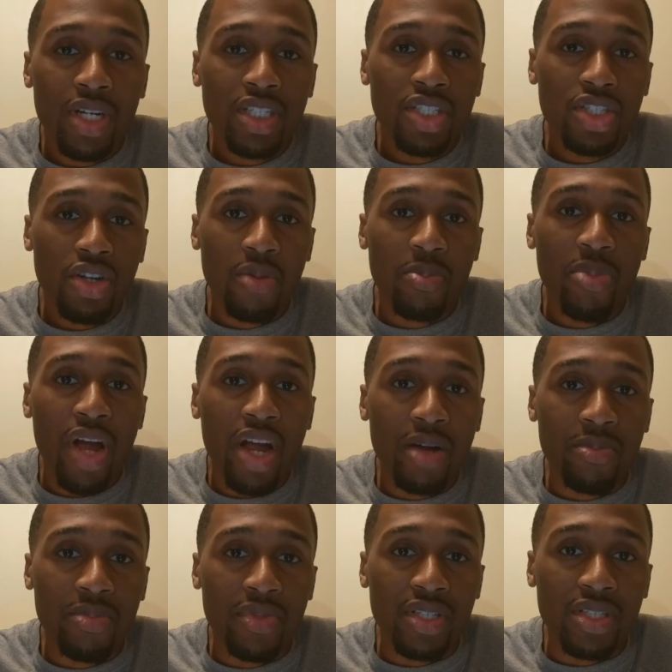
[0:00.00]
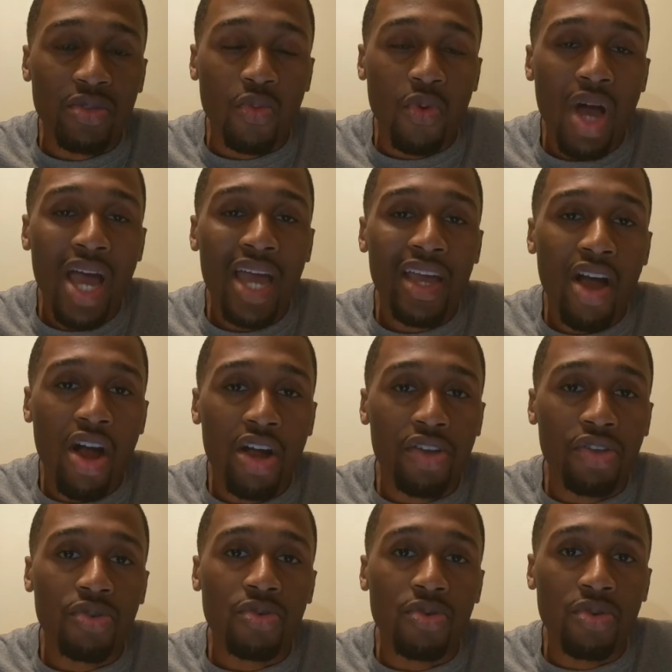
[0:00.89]
your purpose? Why are
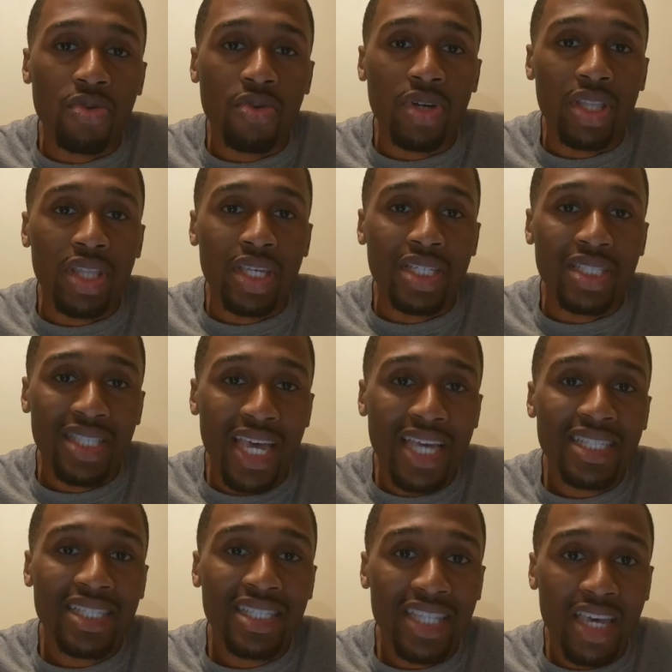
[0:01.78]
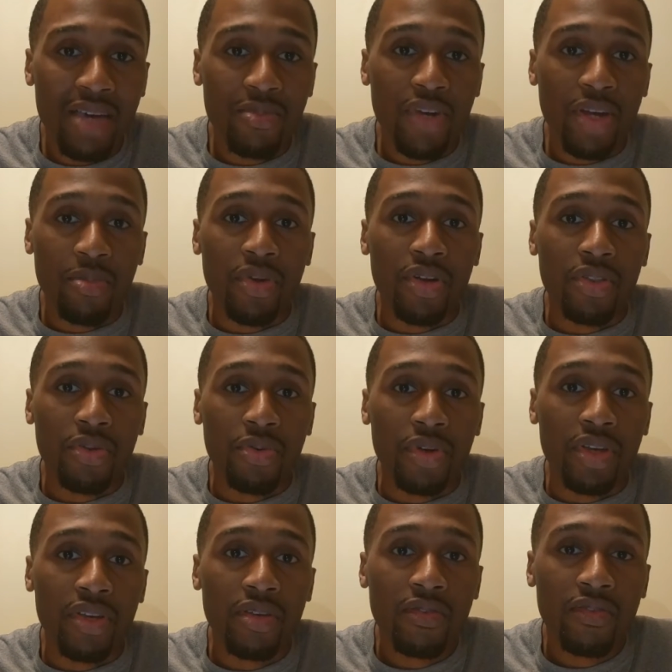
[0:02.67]
you doing this? That's step number
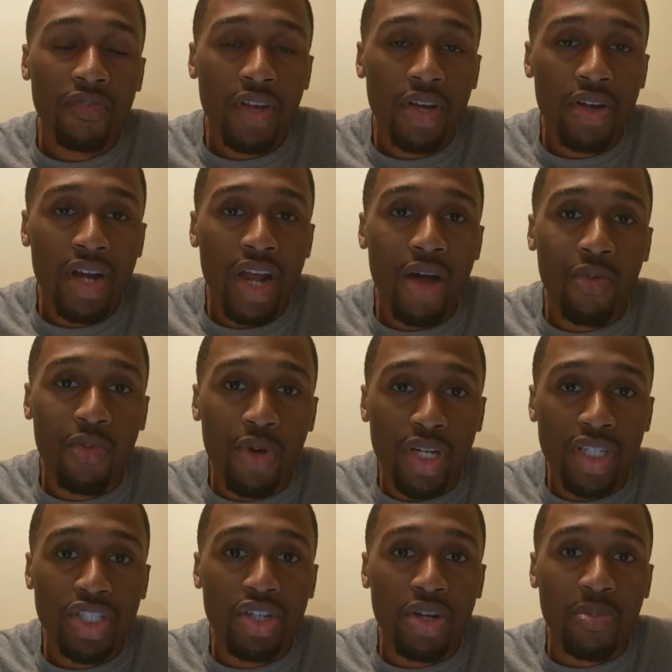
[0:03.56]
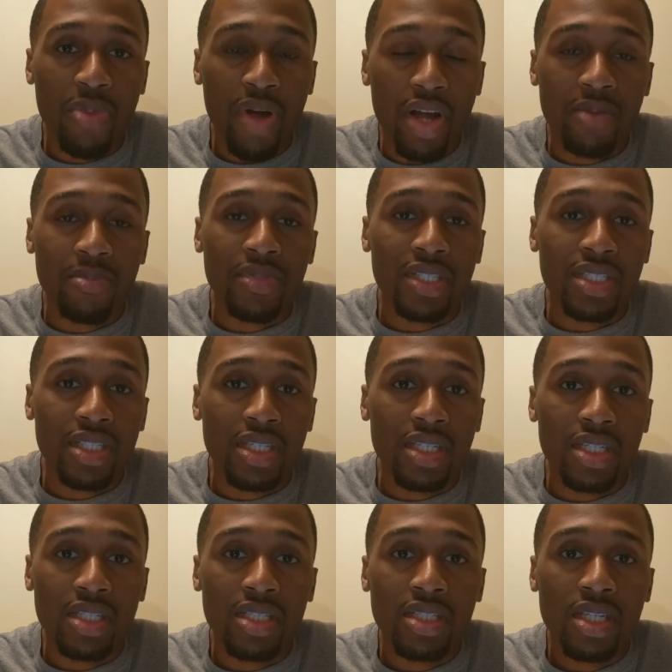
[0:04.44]
3. Figuring out what your purpose
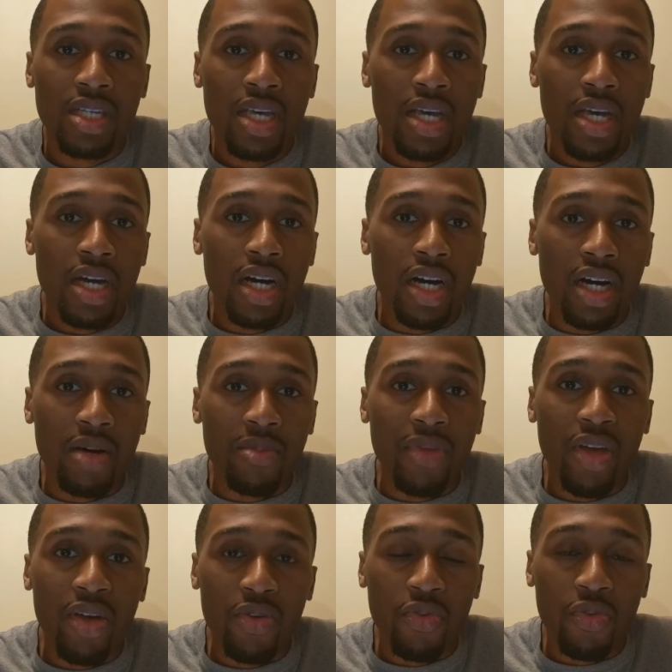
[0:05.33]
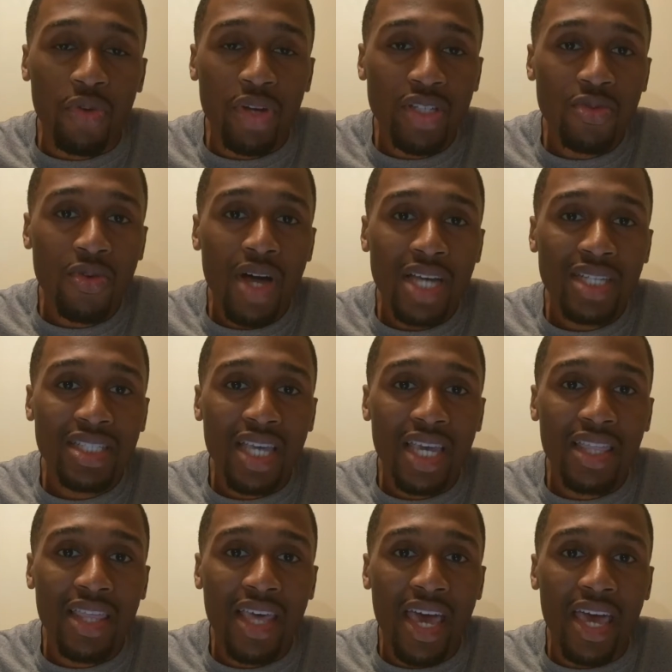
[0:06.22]
is. And the reason why I
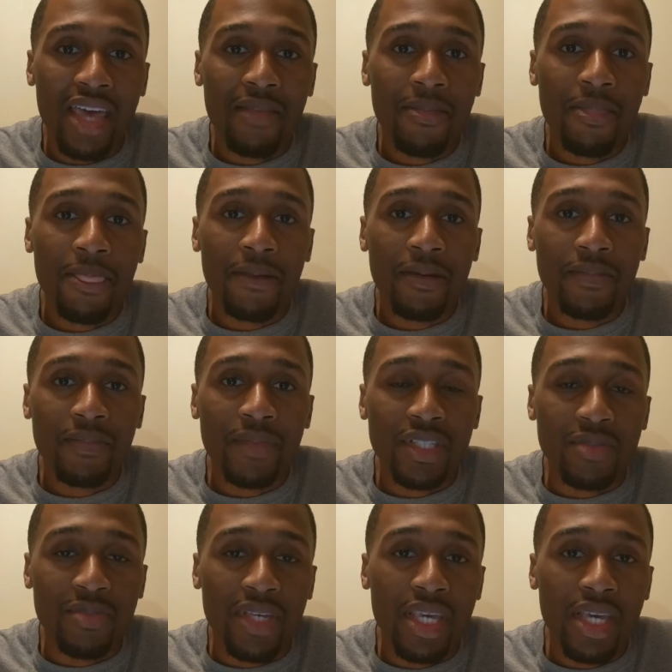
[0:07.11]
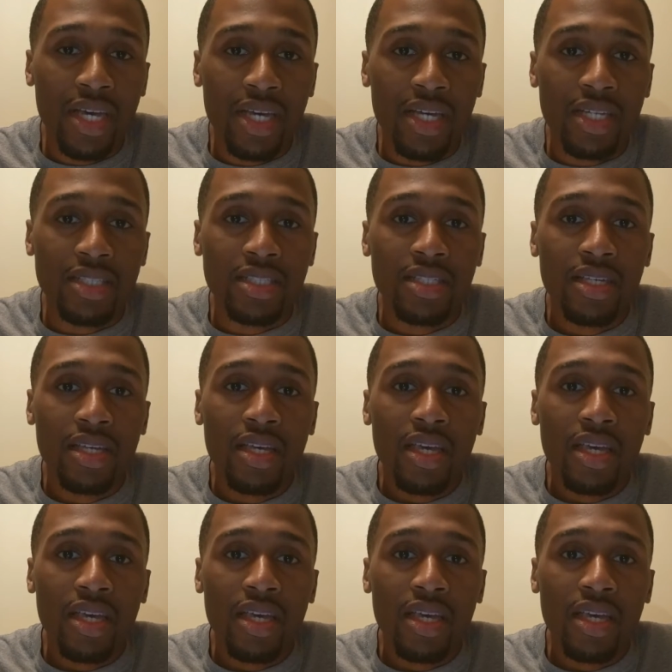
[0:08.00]
say that is because